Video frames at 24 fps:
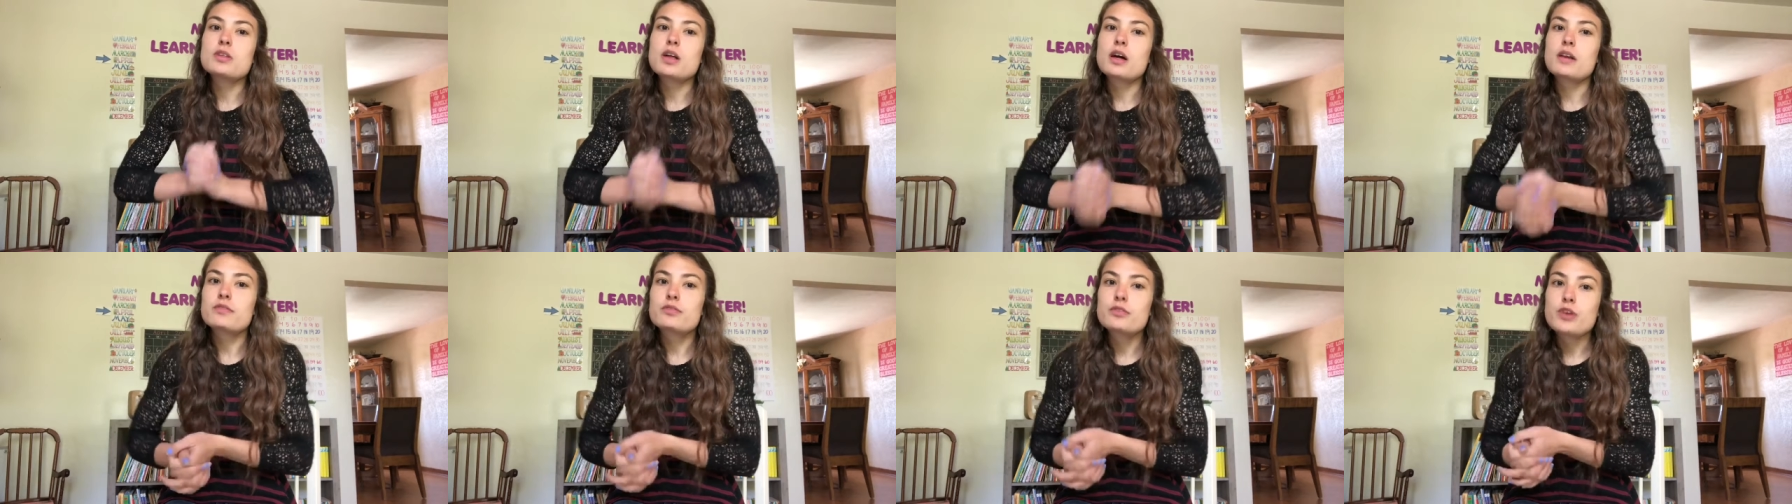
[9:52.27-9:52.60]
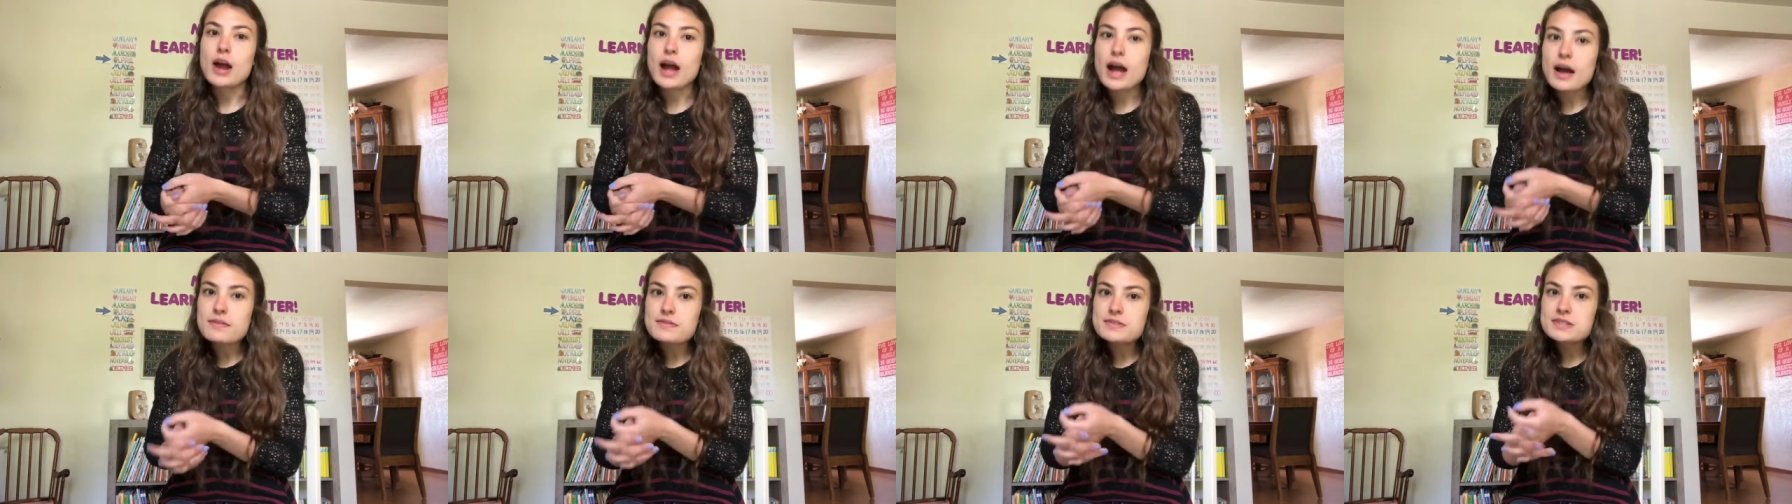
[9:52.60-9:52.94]
lot of
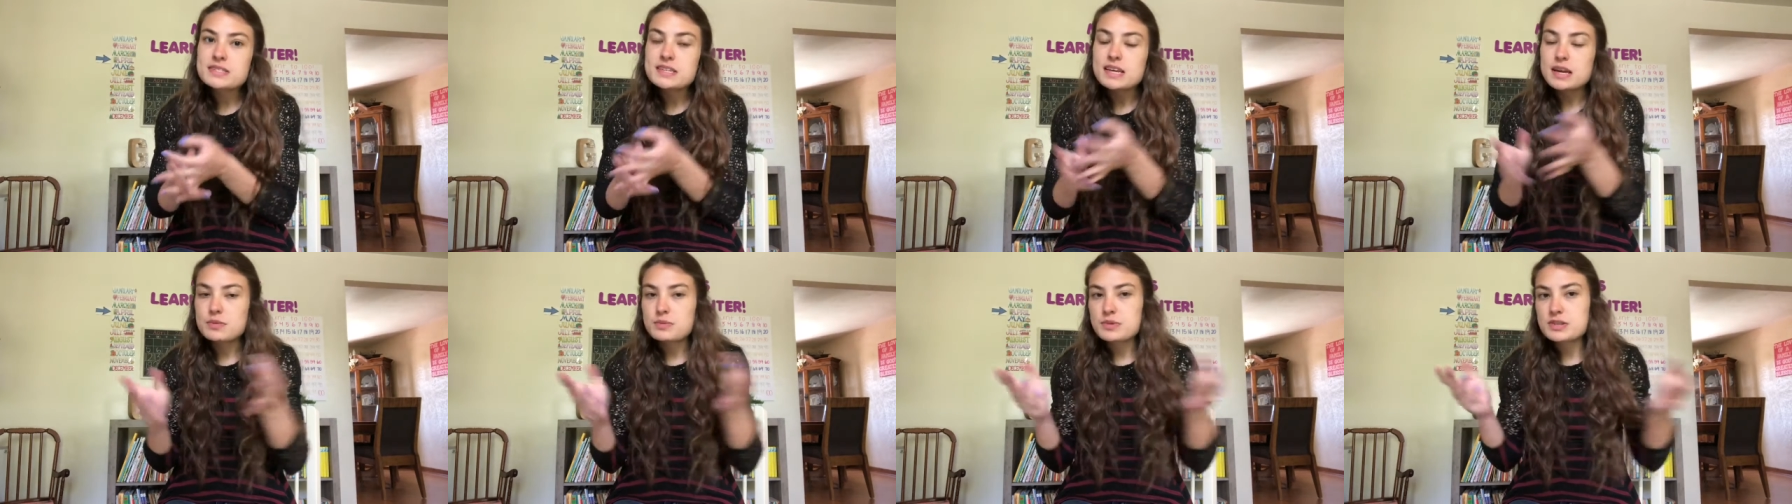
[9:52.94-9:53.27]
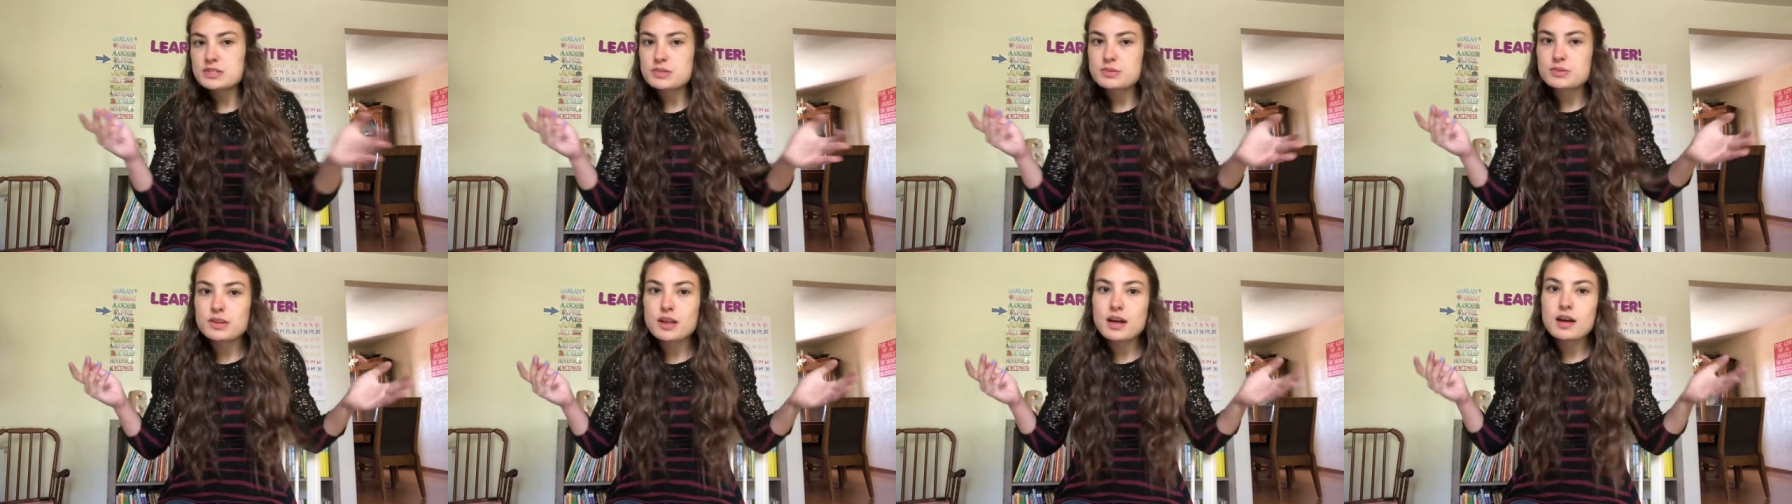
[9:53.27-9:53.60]
crafts and we
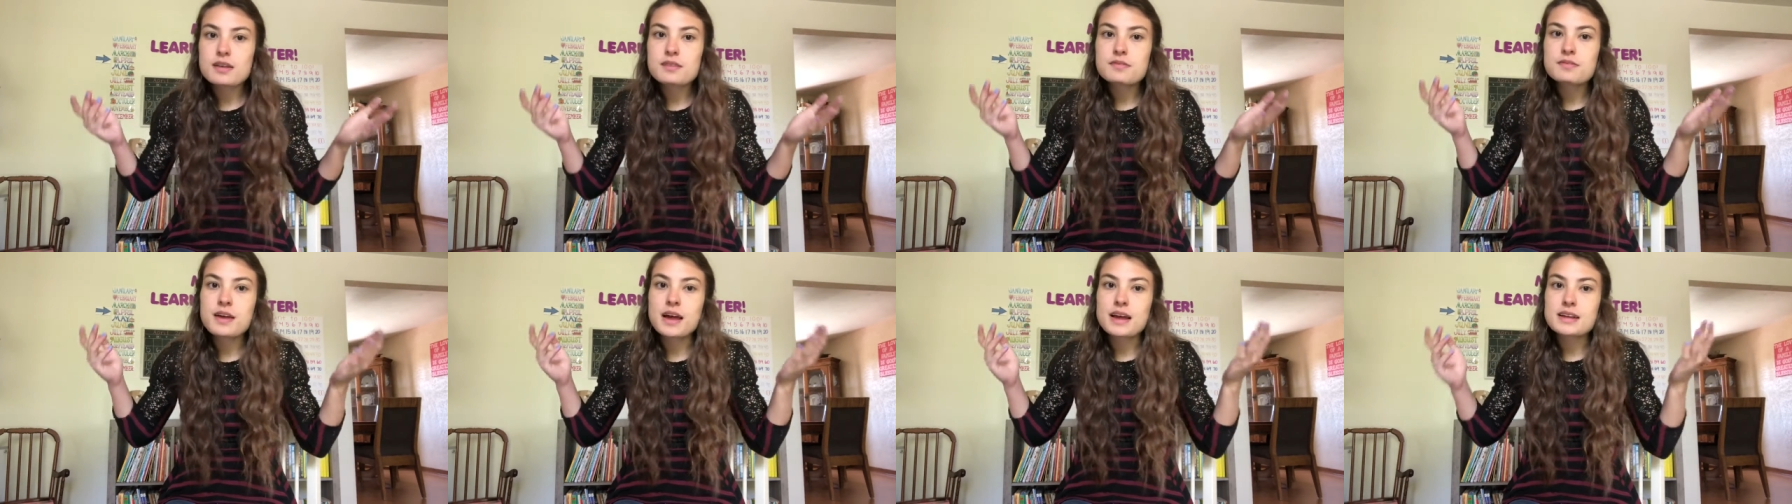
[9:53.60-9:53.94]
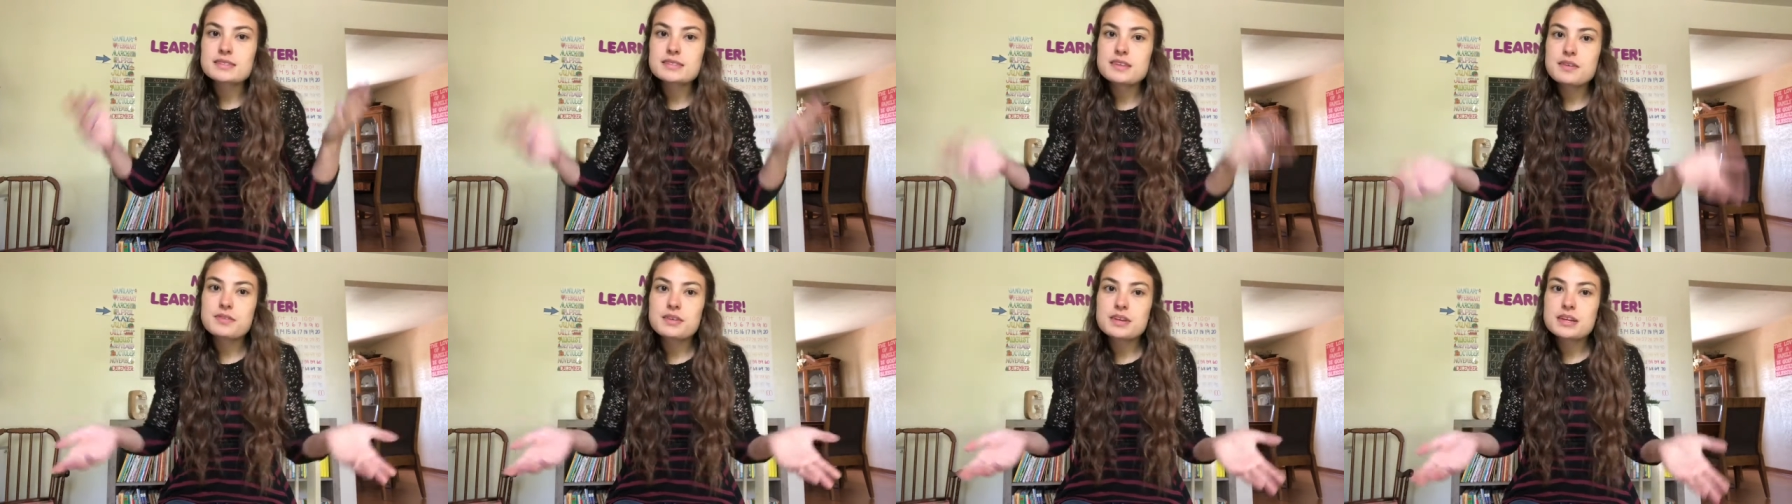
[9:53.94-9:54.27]
do a lot of
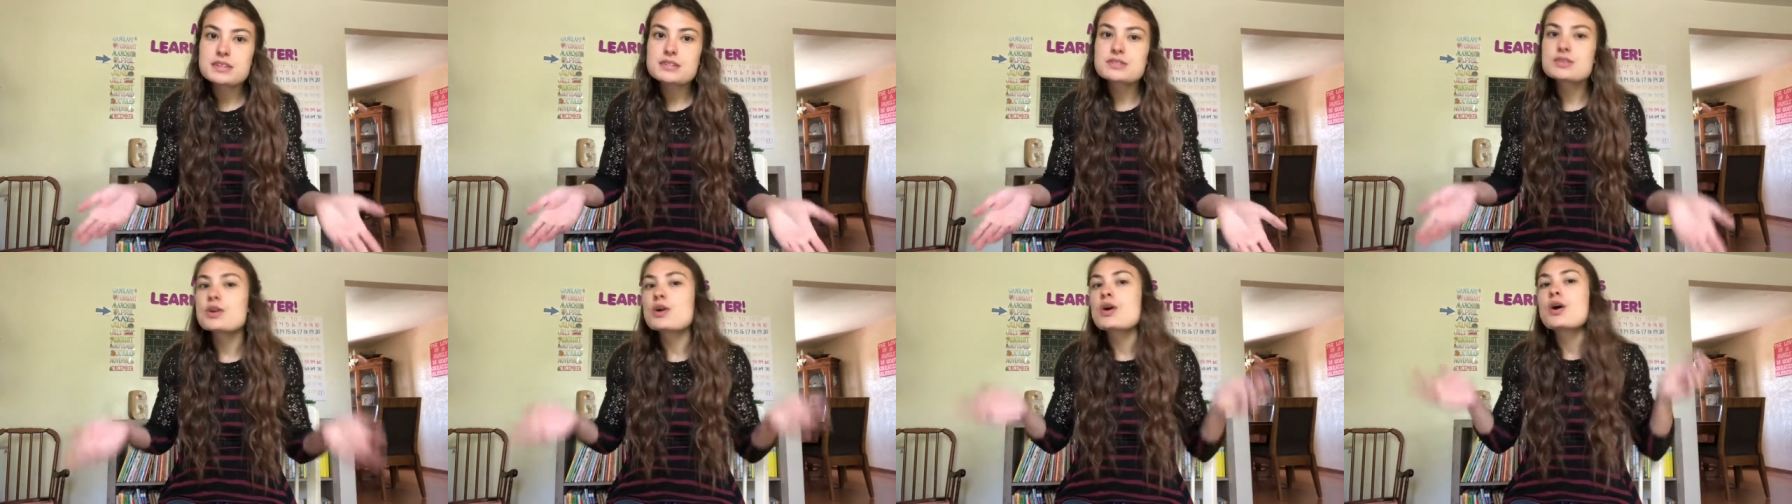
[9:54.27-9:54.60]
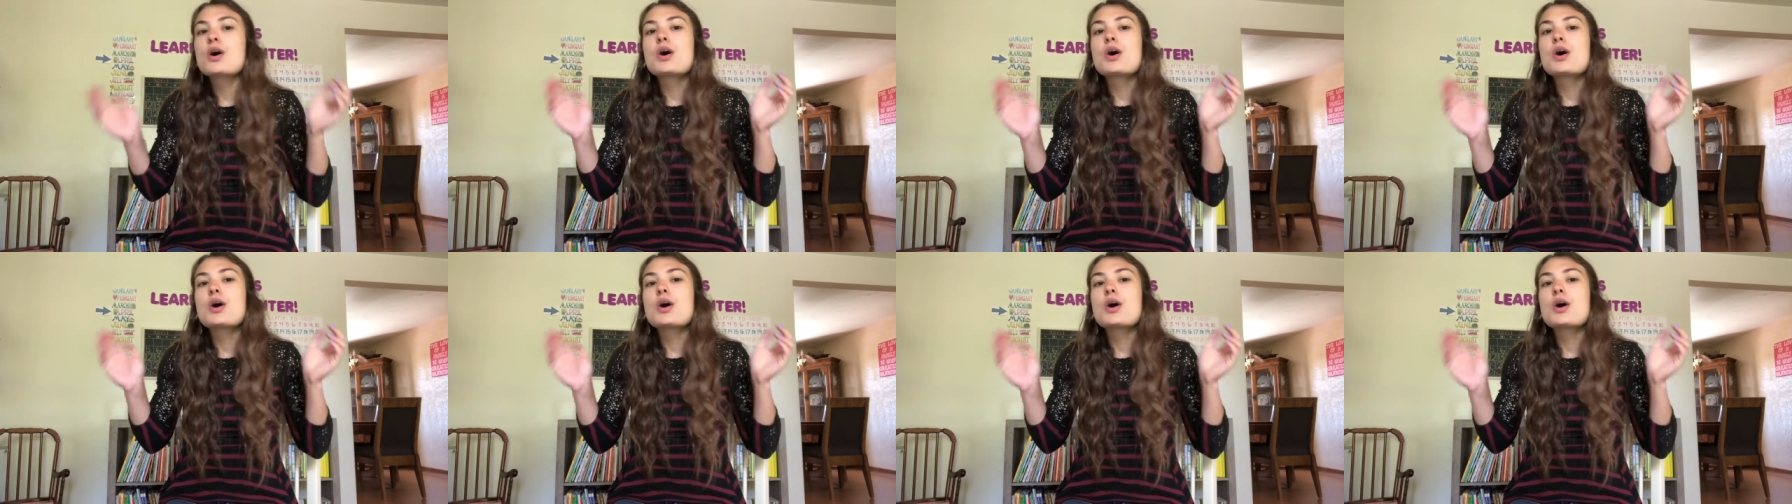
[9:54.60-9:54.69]
activities,